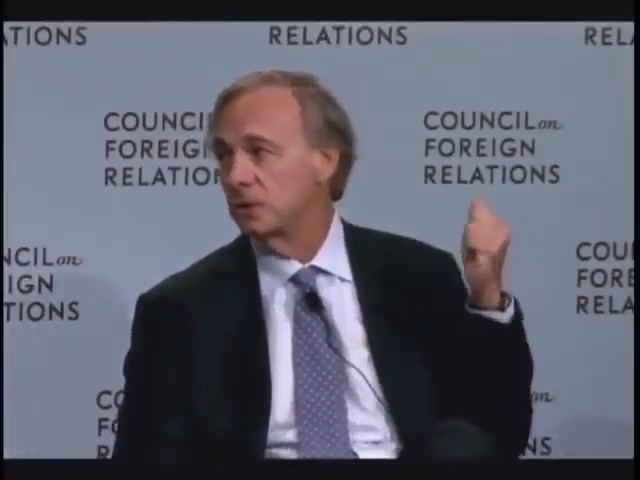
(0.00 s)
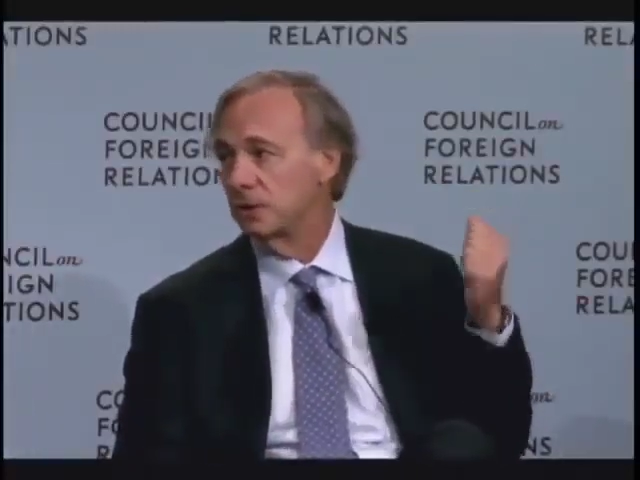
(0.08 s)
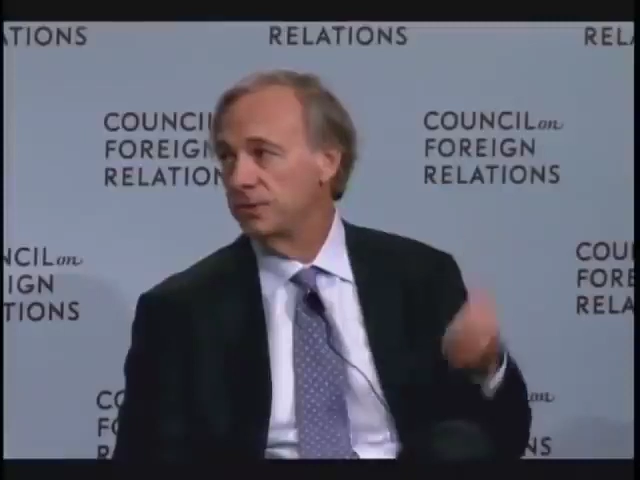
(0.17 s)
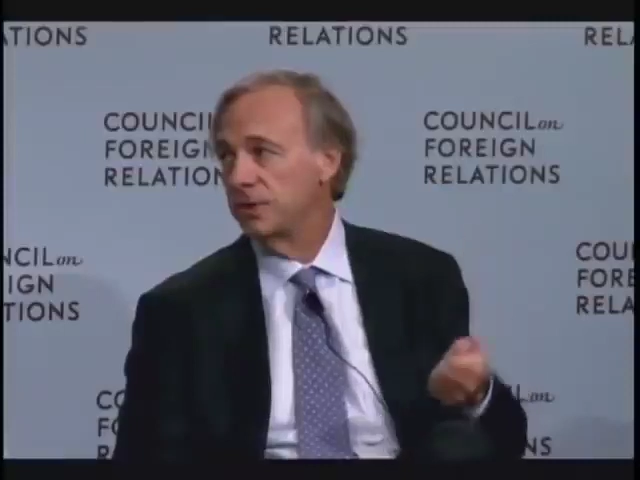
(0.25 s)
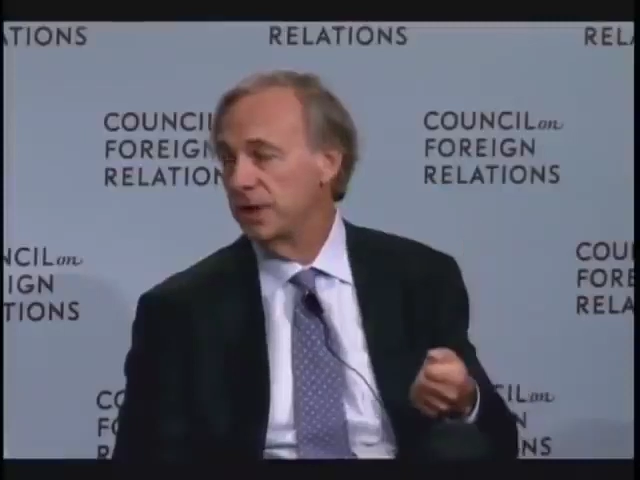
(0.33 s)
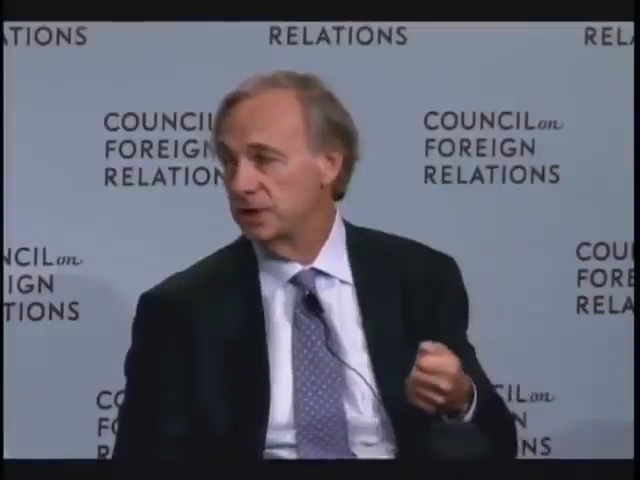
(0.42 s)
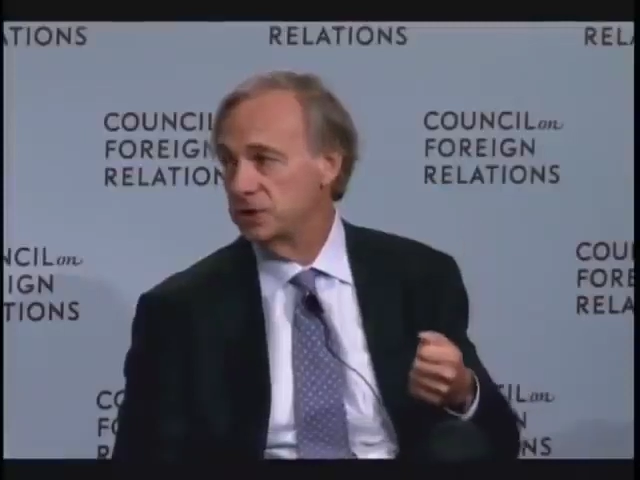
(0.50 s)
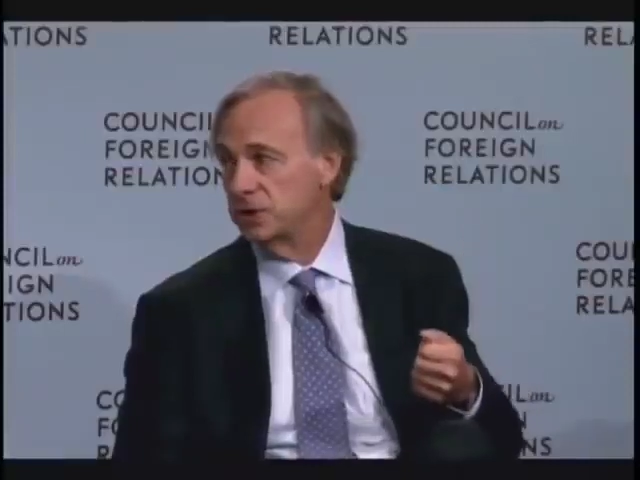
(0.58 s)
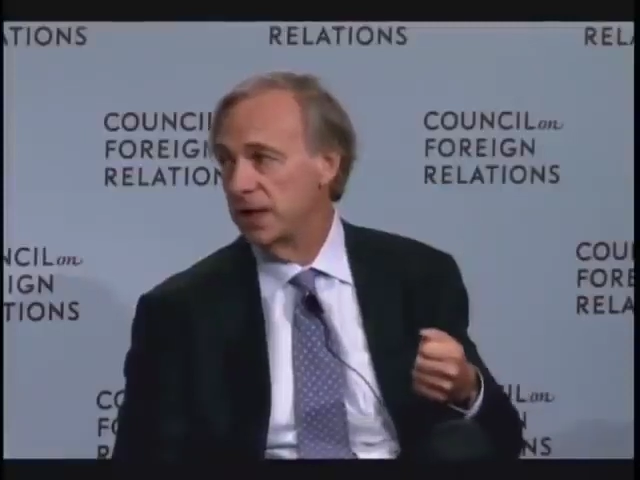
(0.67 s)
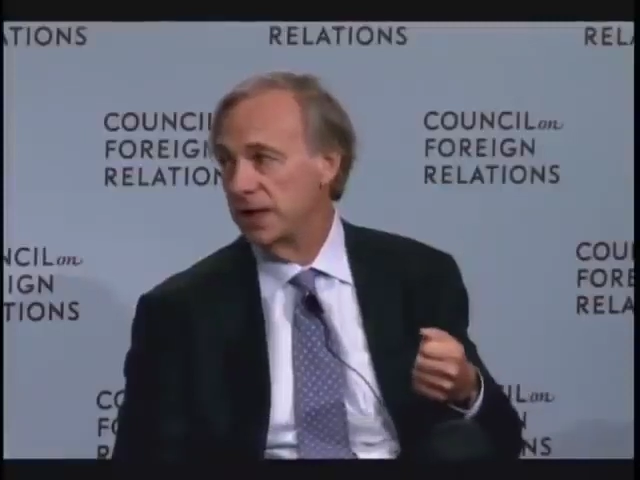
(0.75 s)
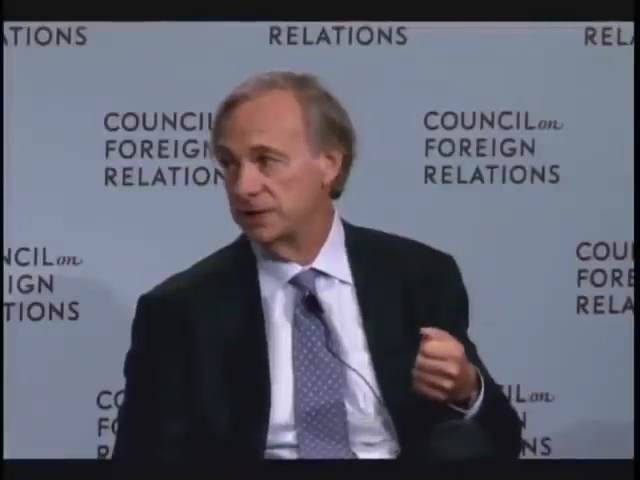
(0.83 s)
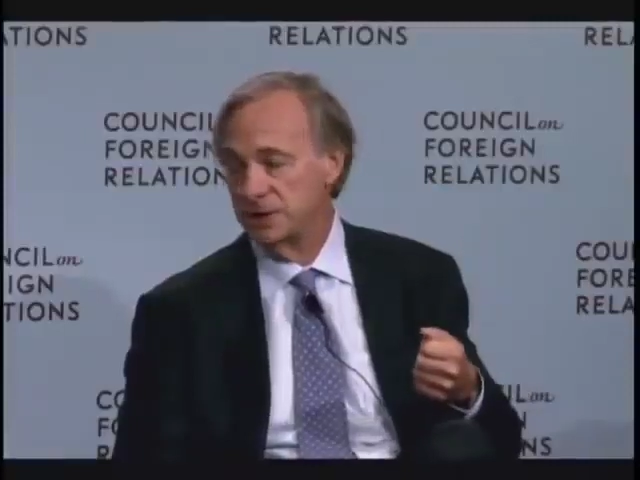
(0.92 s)
or a
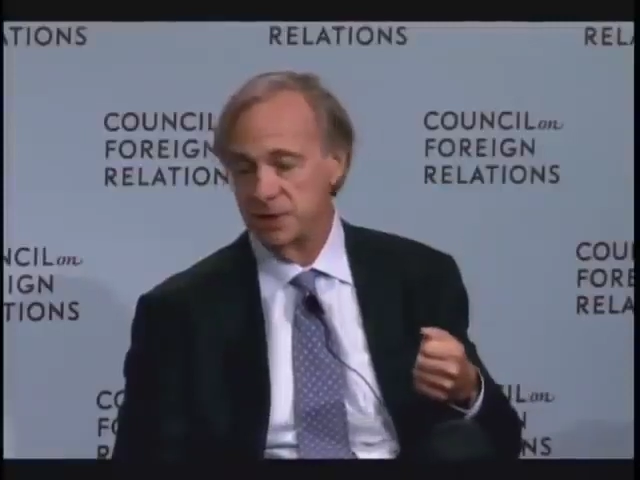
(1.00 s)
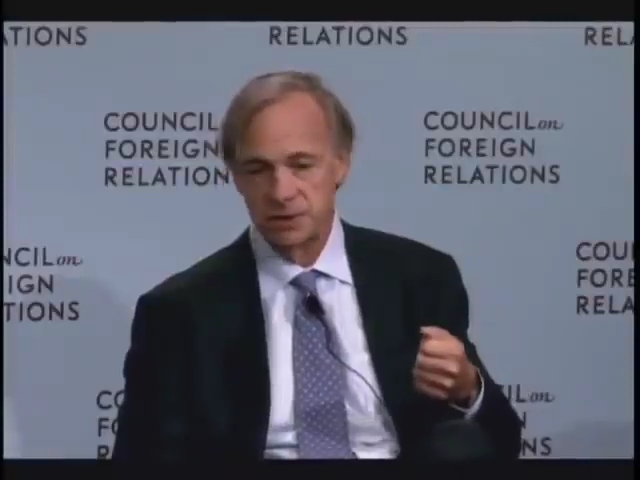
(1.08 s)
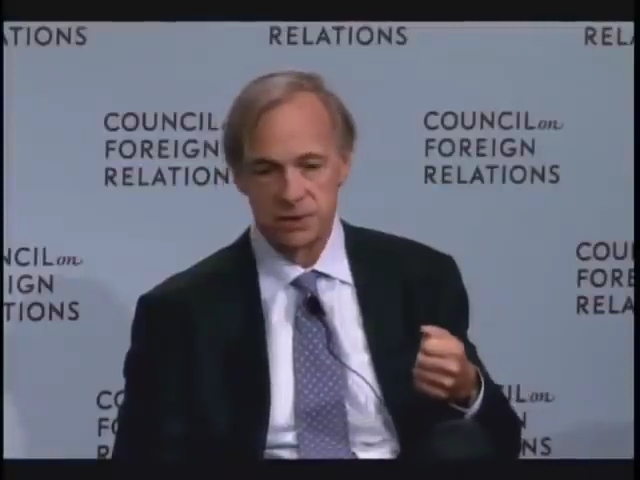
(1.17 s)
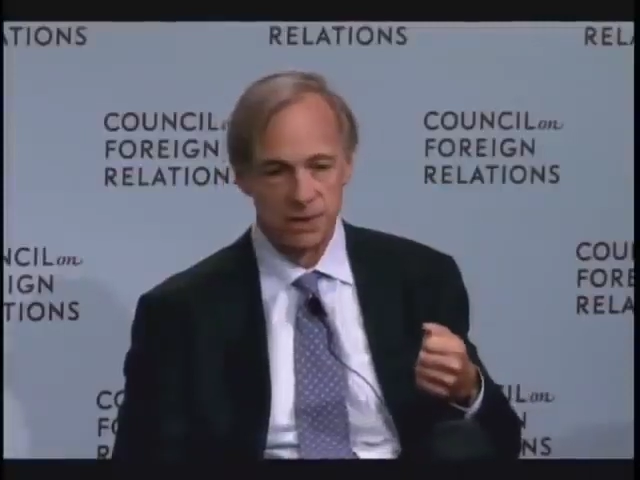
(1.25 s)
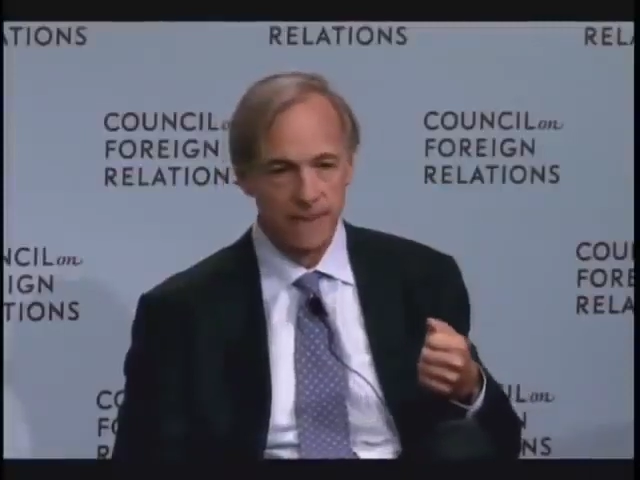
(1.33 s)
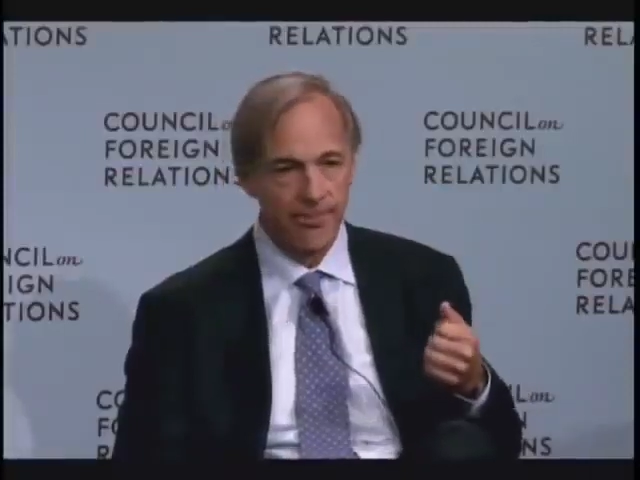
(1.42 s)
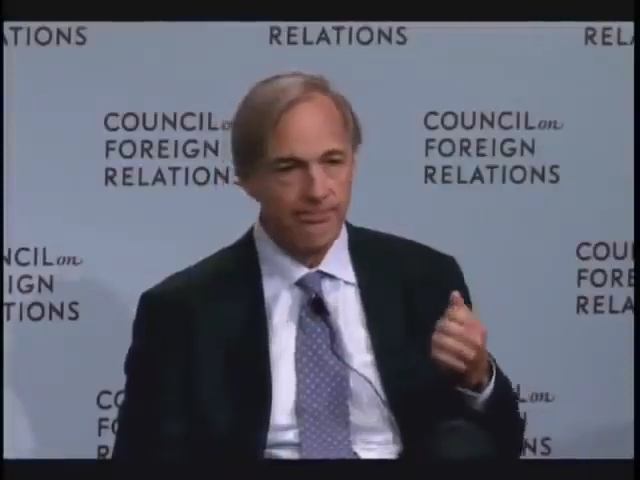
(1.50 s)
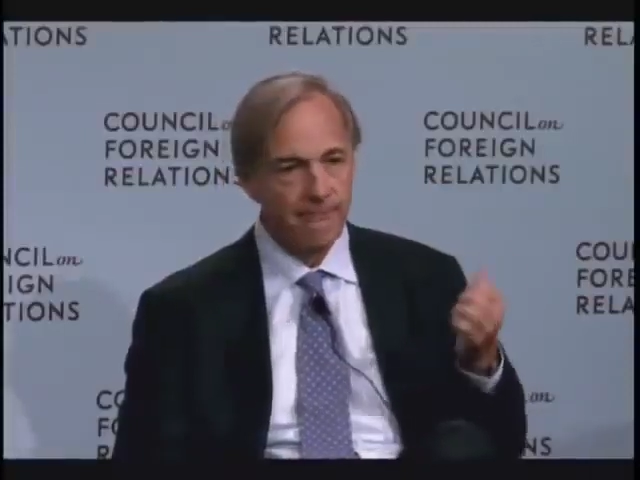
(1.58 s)
financial assets.